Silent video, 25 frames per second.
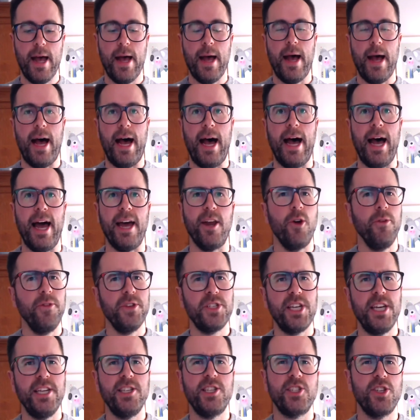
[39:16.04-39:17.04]
And
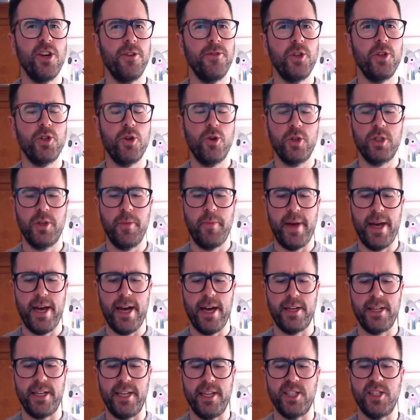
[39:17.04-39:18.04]
overseas, it's often talked
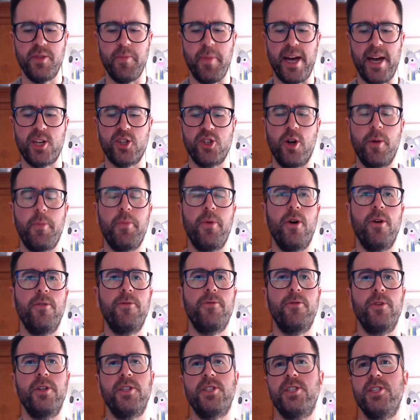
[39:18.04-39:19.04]
about against the backdrop of,
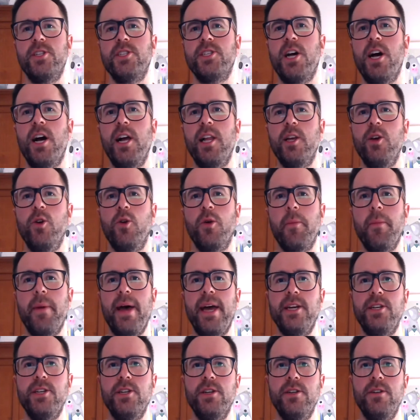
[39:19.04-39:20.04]
for instance, highly
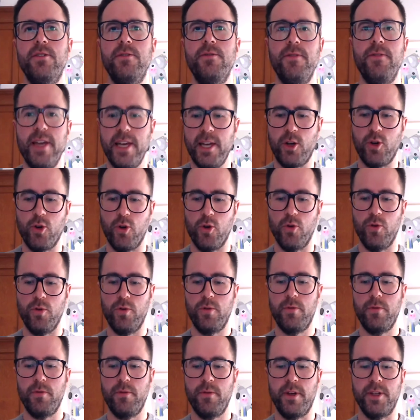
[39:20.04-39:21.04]
automated
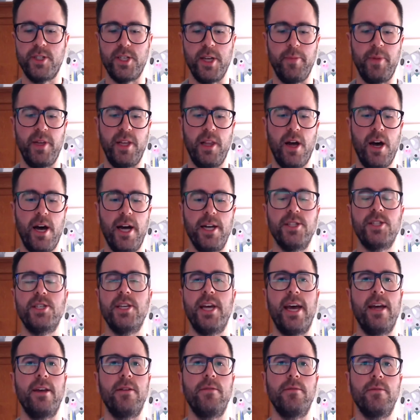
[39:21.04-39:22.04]
vehicle assembly lines.
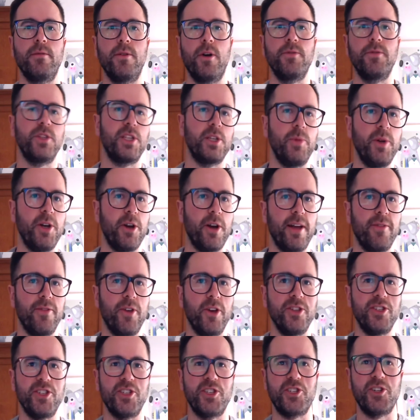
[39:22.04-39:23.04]
And obviously, we don't have
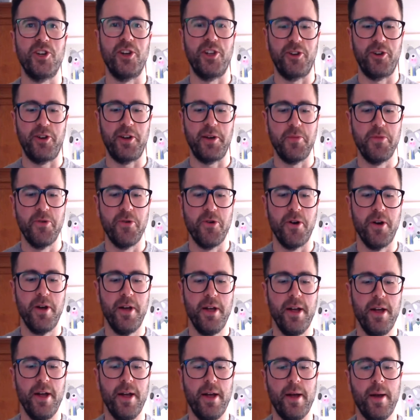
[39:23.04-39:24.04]
those in Australia anymore.
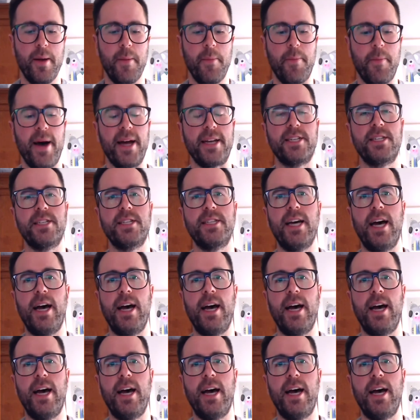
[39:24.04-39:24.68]
But